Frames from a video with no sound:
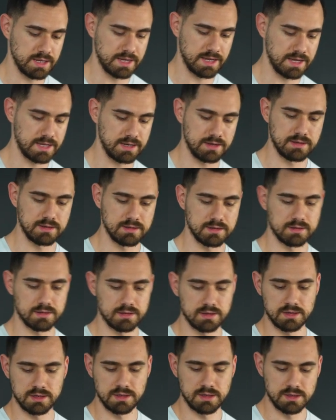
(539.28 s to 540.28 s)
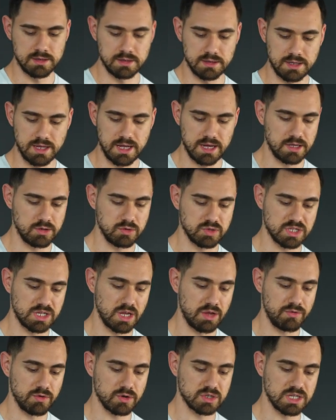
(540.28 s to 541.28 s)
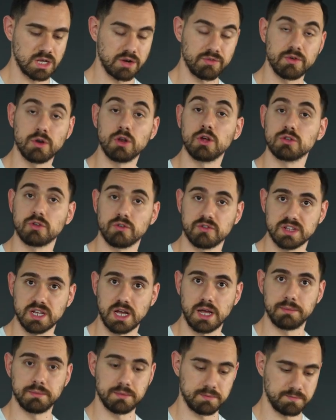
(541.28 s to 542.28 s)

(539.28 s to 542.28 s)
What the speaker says: and yeah, you save yourself a lot of time.